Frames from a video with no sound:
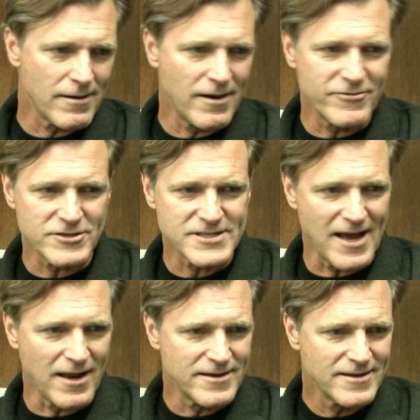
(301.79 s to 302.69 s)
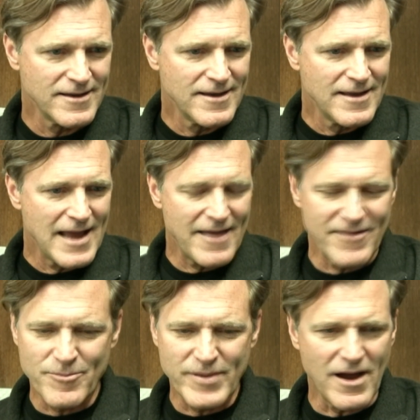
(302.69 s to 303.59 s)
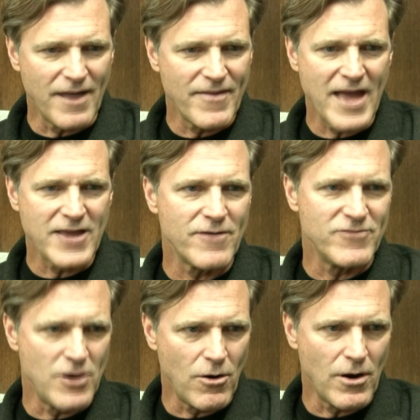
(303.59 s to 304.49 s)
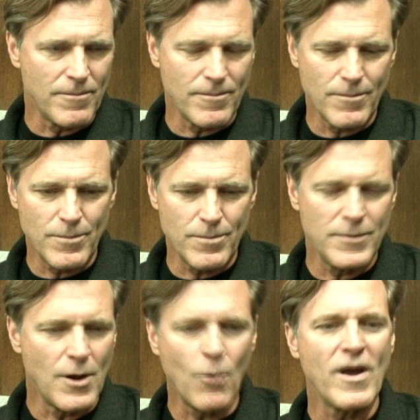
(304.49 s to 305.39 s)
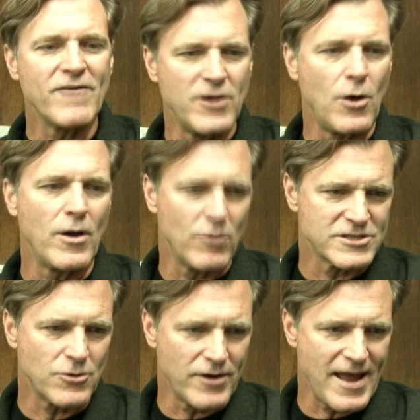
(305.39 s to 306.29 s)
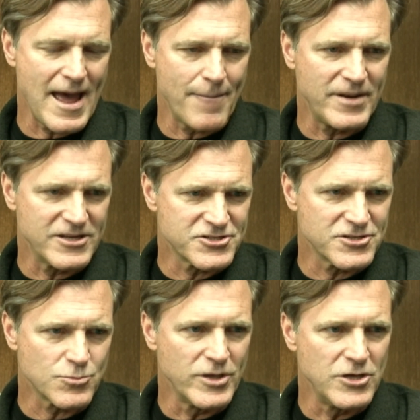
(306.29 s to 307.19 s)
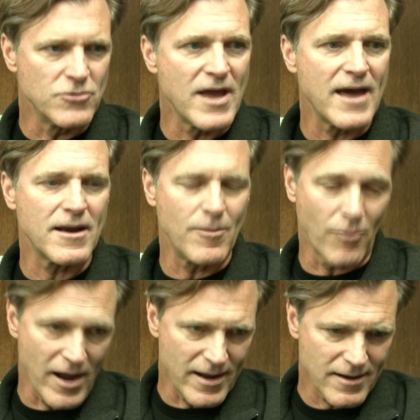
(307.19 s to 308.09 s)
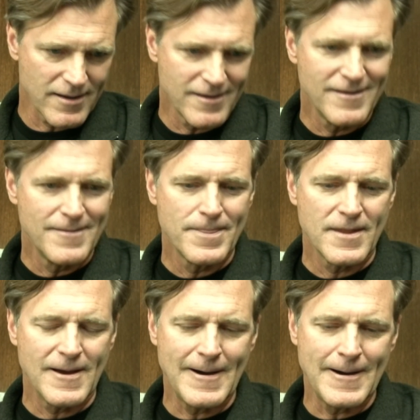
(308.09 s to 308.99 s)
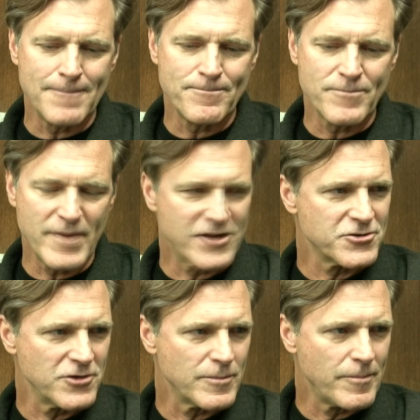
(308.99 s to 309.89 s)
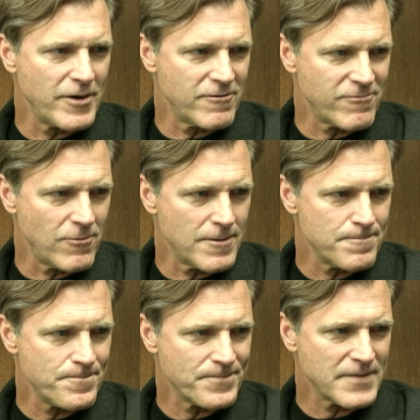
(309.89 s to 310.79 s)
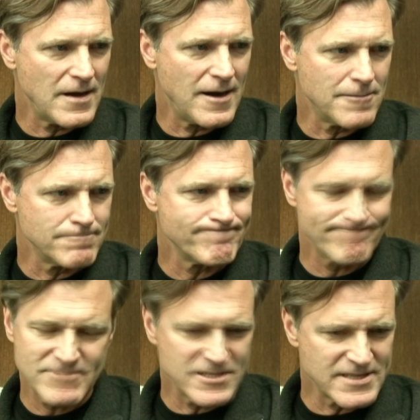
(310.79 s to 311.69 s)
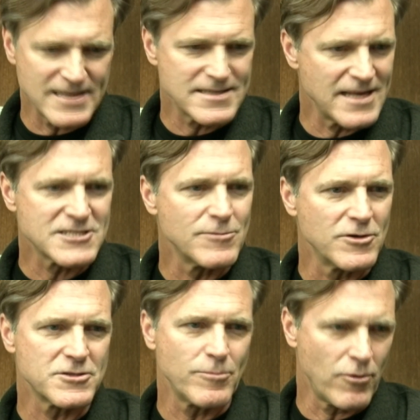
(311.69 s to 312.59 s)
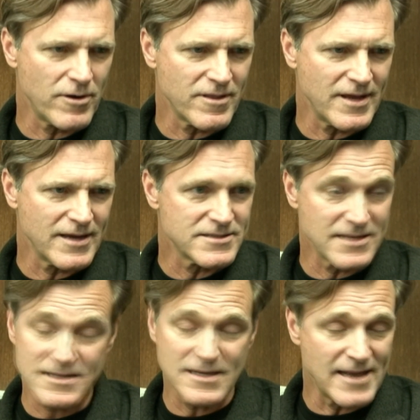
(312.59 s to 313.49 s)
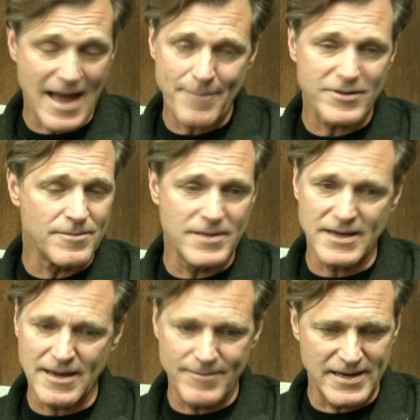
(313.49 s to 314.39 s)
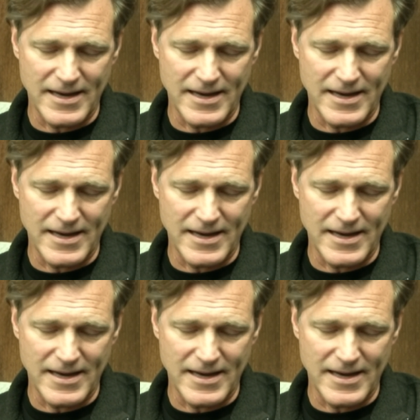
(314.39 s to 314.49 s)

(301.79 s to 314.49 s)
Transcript: of your talent. And then beyond that, no way of knowing what's going to happen. It's just when you get a break, make sure you're prepared for it. Because that's the most important thing. Because it happened to me. I mean,